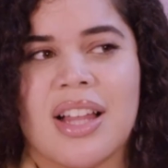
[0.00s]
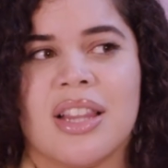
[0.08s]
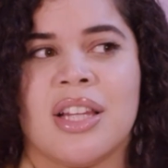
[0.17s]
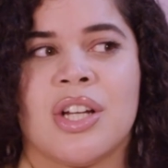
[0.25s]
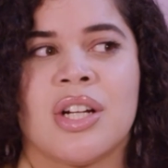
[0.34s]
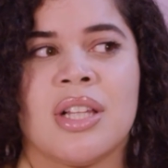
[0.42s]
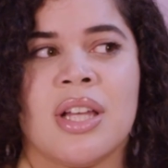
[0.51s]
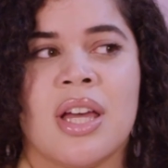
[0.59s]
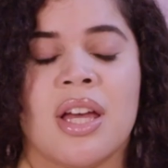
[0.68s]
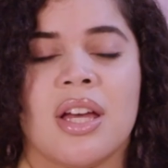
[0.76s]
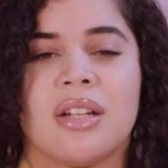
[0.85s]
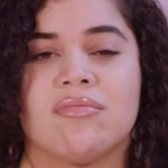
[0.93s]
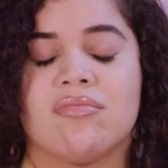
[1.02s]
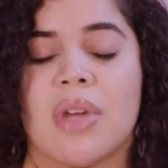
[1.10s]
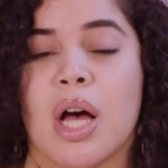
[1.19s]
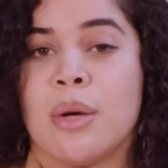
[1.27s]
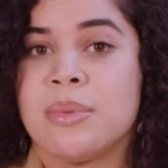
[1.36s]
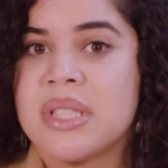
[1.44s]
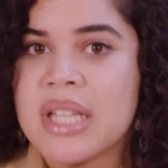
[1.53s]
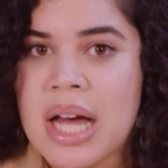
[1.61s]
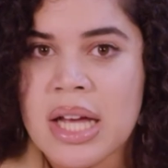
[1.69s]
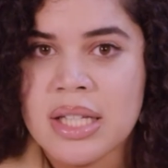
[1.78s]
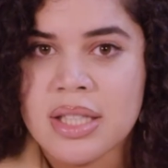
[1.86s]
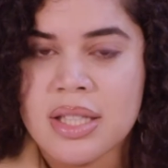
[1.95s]
literally
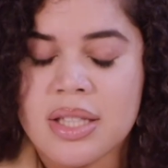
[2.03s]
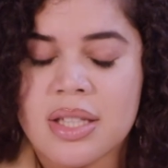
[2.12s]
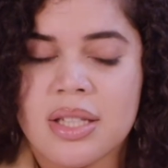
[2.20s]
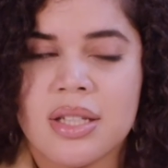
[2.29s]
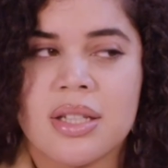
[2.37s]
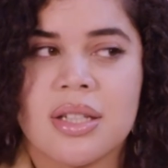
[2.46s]
obsessed.